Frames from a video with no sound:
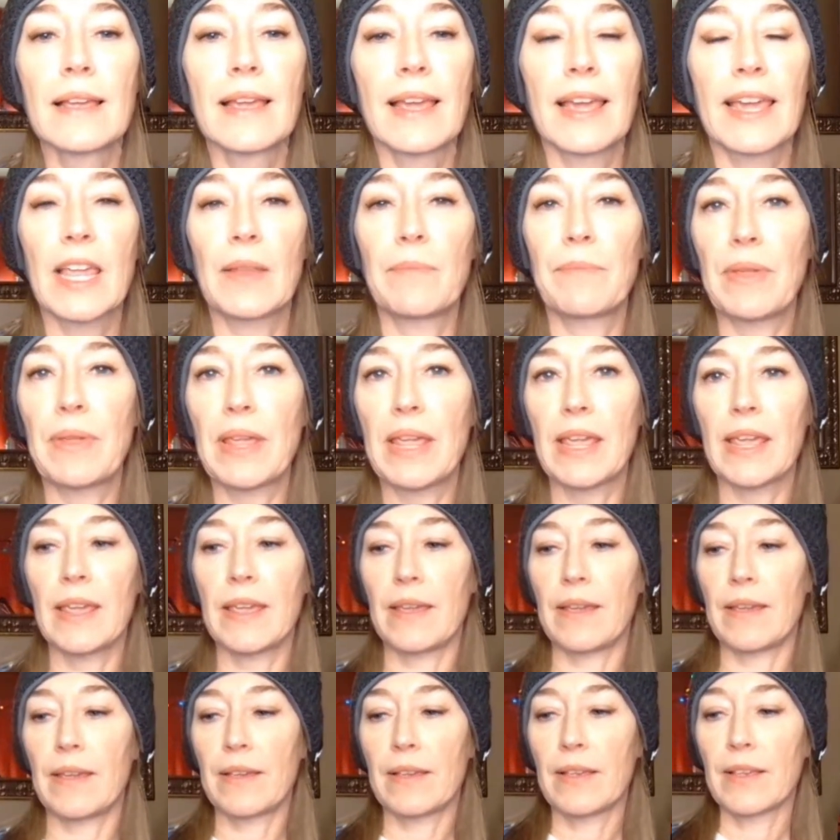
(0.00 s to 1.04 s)
It can
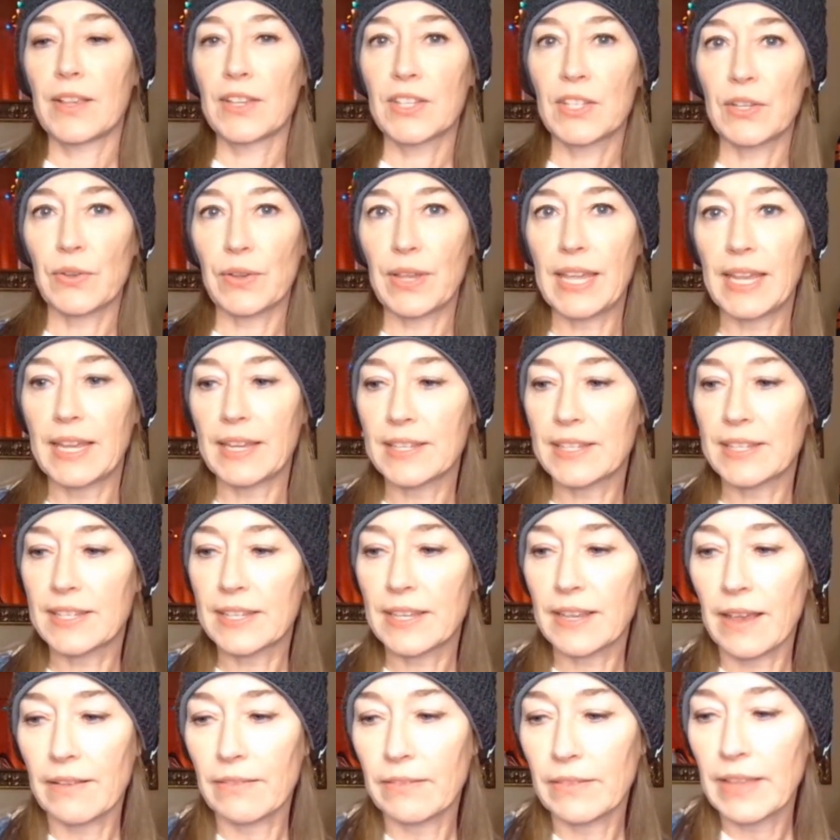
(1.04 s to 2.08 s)
be. So he's
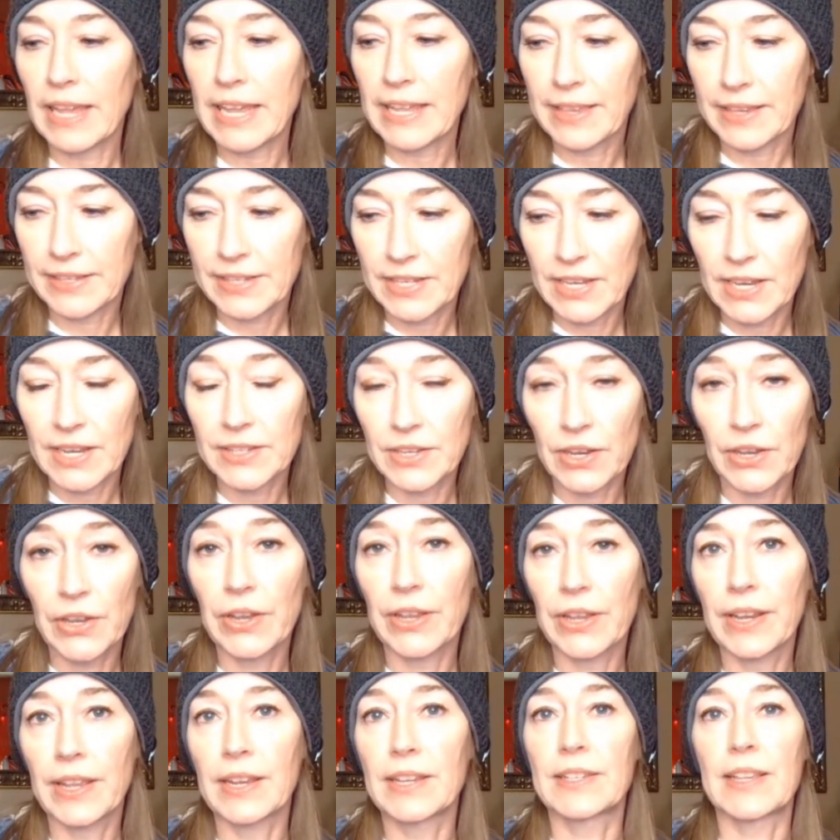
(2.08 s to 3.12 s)
like, this is a
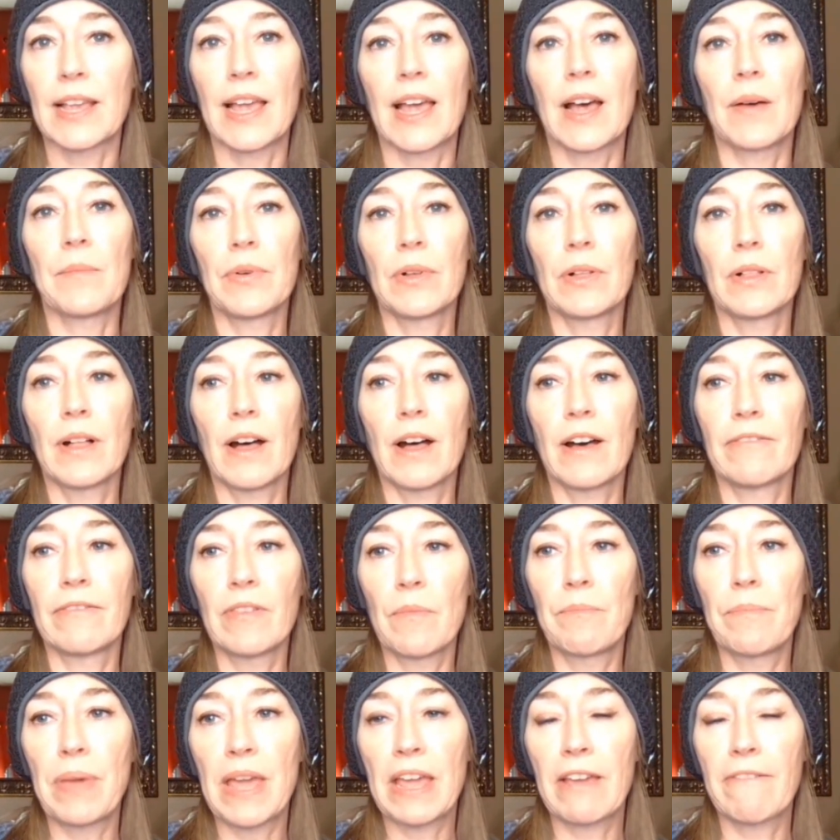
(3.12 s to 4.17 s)
good example of
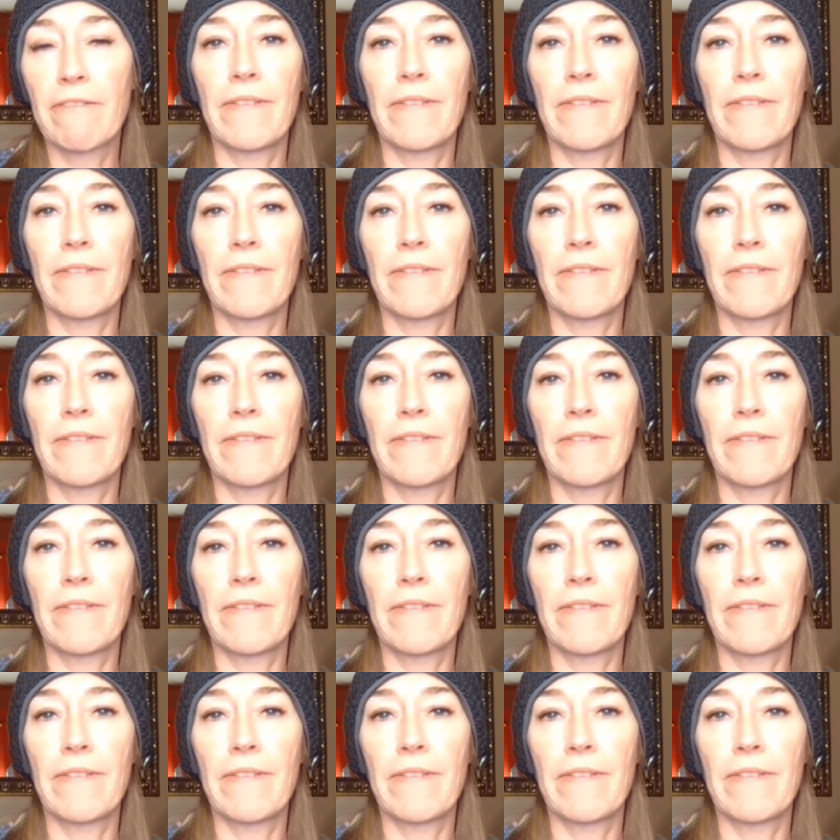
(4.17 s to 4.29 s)
a big